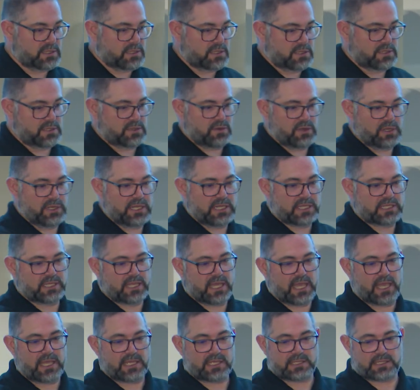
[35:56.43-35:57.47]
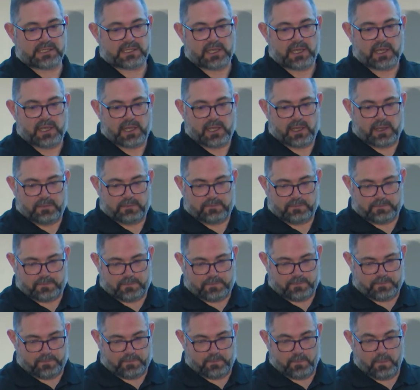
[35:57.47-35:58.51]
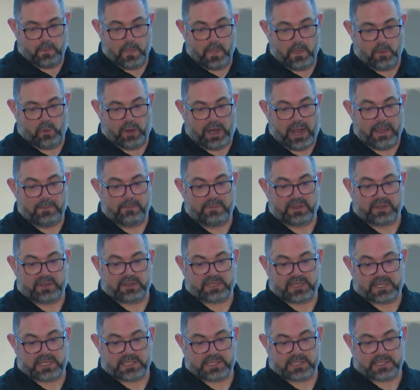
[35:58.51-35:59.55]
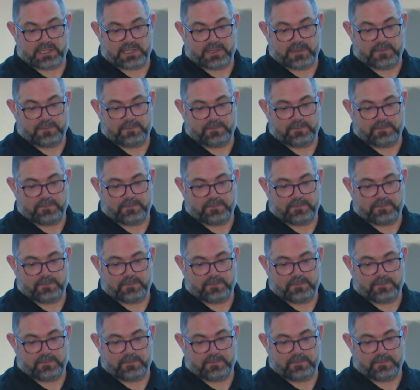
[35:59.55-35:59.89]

So in this case, when I built this,